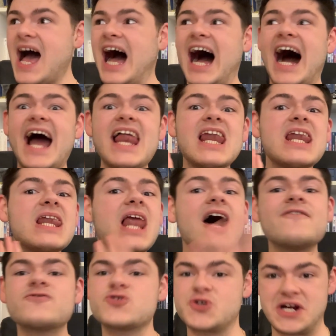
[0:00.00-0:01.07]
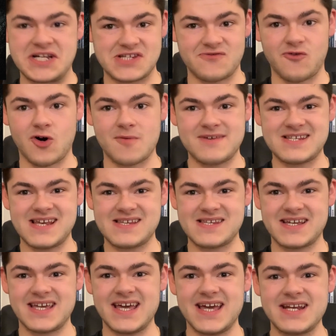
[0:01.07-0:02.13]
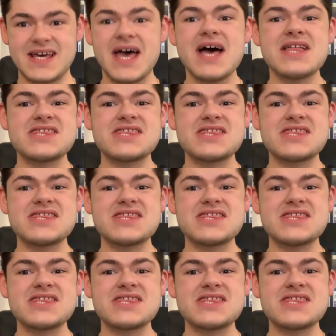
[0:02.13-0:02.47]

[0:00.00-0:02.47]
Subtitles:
I loved Transformers as a kid.